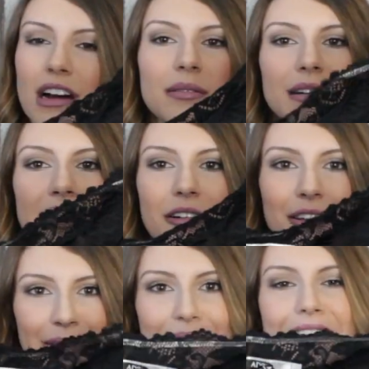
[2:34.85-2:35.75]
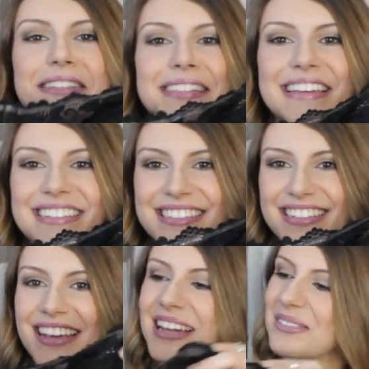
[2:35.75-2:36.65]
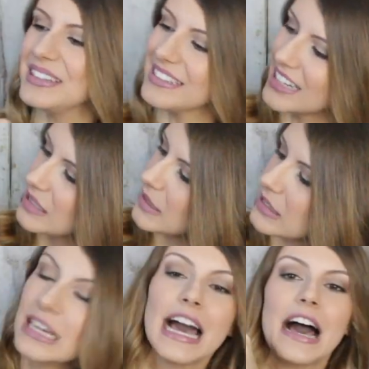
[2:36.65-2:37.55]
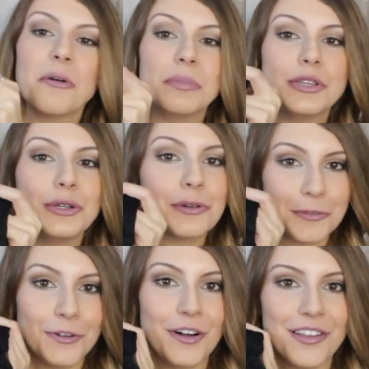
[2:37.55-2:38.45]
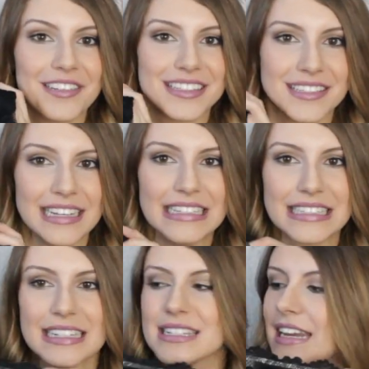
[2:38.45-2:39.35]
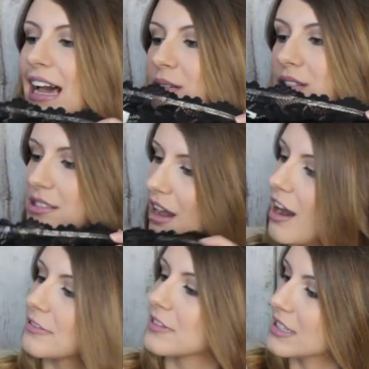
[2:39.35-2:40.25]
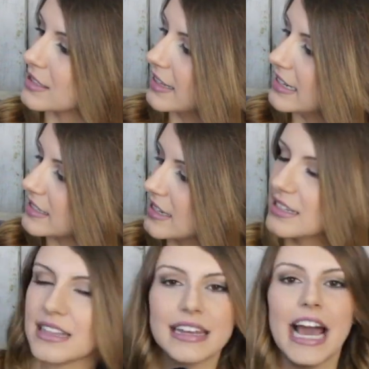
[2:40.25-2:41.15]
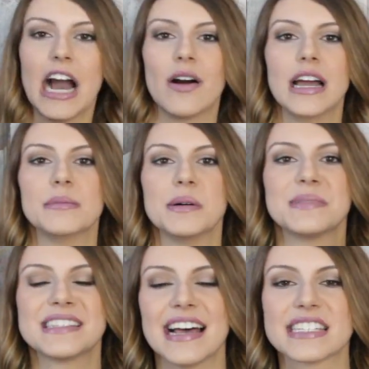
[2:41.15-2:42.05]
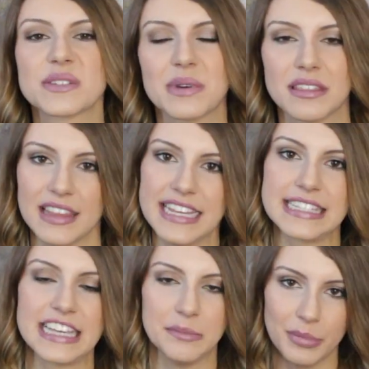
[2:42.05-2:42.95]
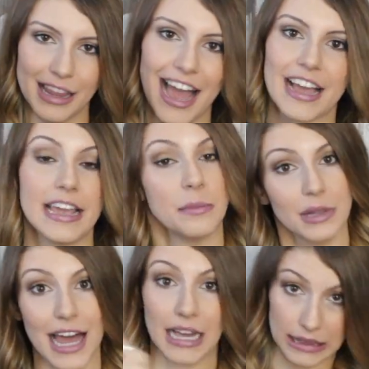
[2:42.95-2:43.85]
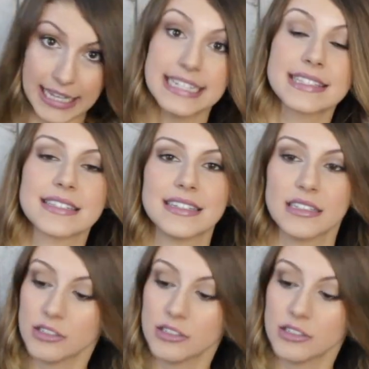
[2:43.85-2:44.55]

talk about how cute this is? Can we talk about how beautiful this lace is and how soft this lace is and how I am obsessed with lace and black lace?